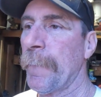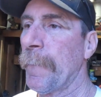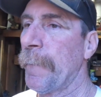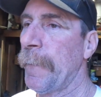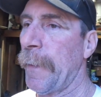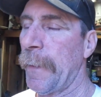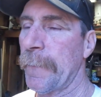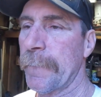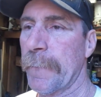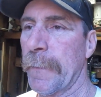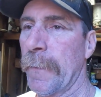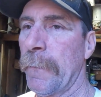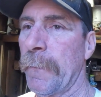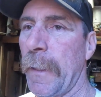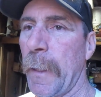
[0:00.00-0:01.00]
that's
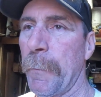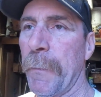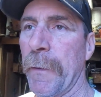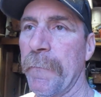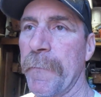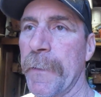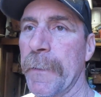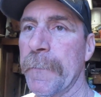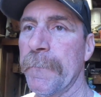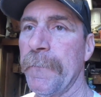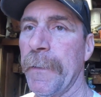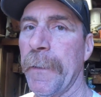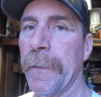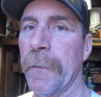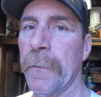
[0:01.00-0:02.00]
gonna wrap up this
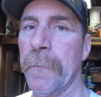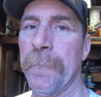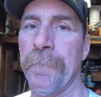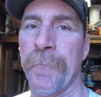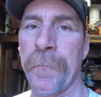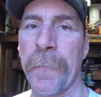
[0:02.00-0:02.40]
video.